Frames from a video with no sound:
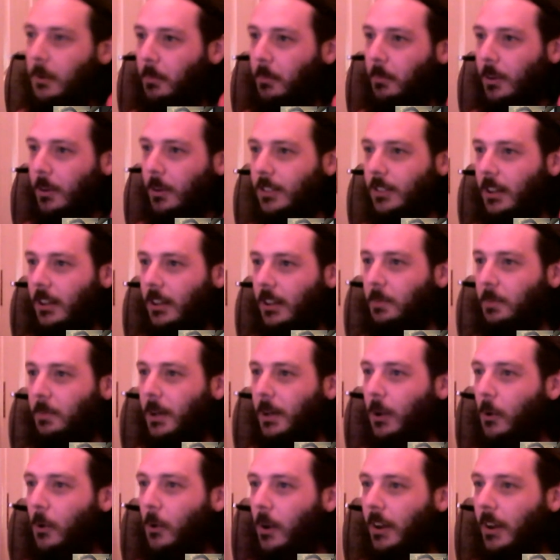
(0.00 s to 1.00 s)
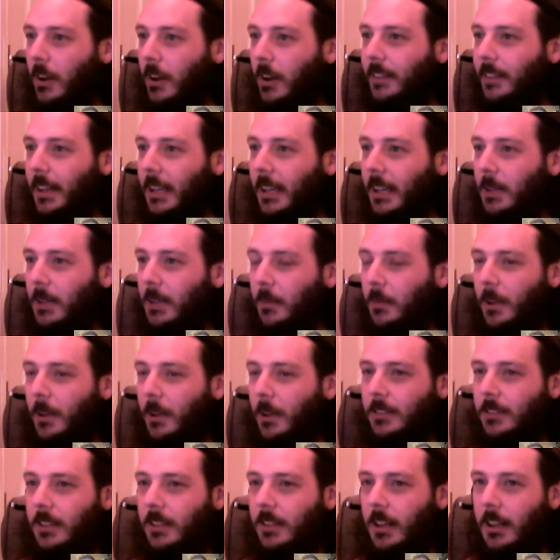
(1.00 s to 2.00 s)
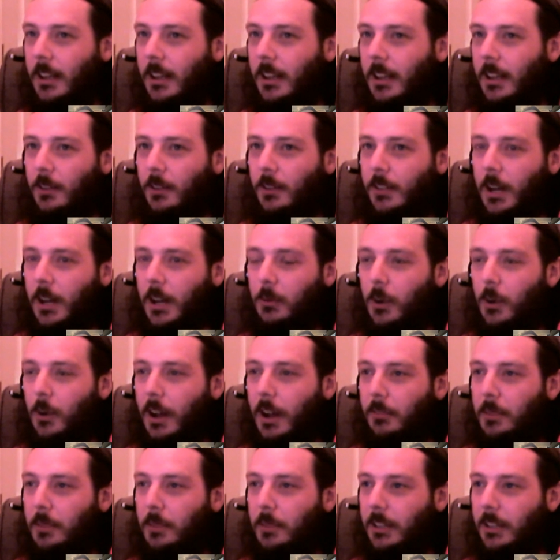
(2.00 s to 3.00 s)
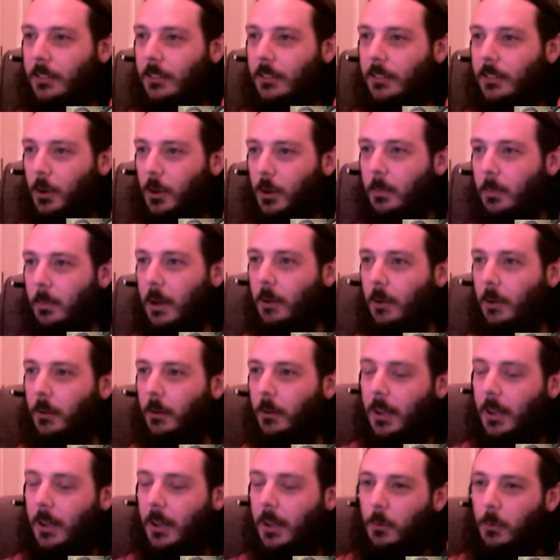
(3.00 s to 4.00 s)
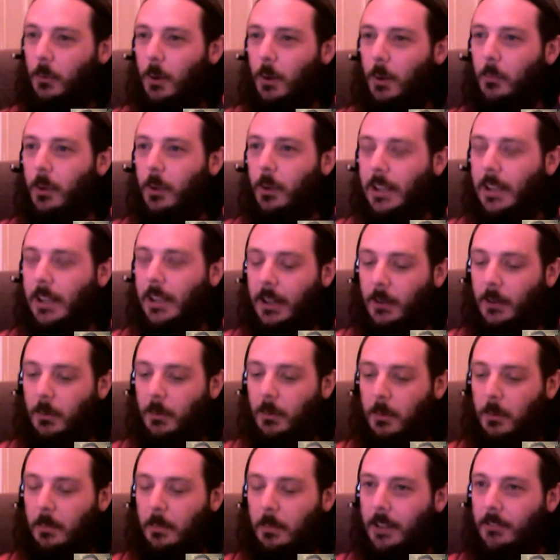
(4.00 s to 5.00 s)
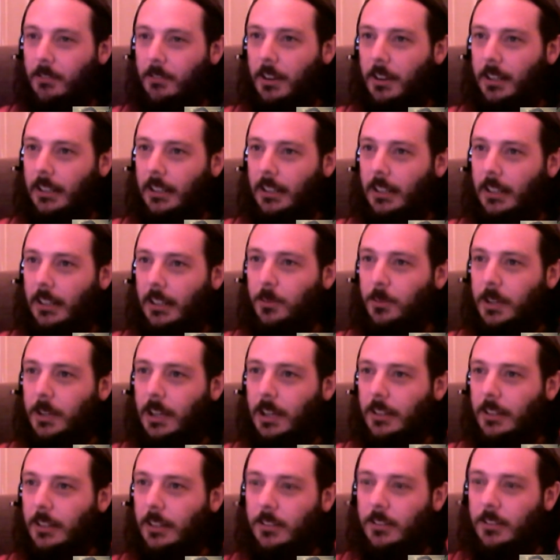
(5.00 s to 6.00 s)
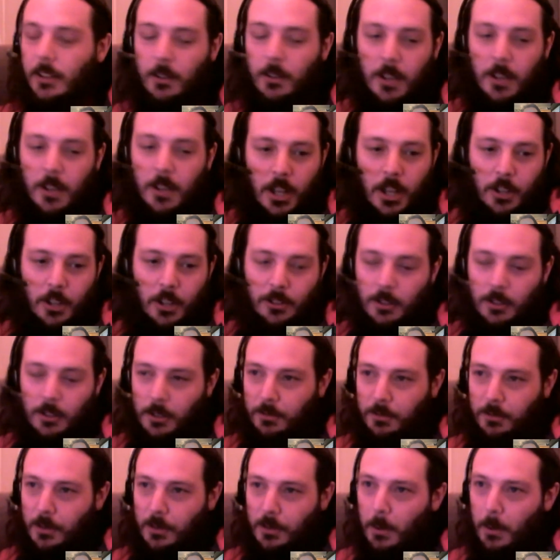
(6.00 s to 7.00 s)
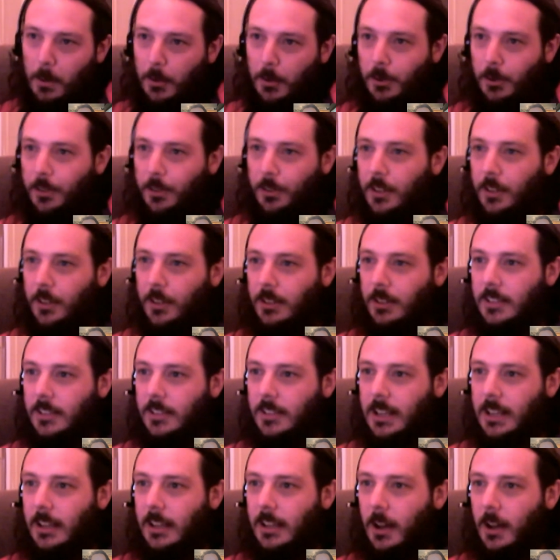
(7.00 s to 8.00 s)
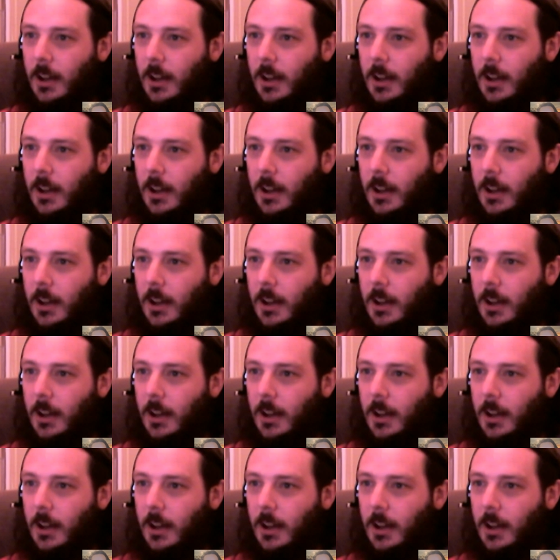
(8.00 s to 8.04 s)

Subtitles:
Appreciate it. It's been a quiet day, but no doubt we'll have plenty to talk about when we play Reading next weekend. So tune in for the pod on Thursday.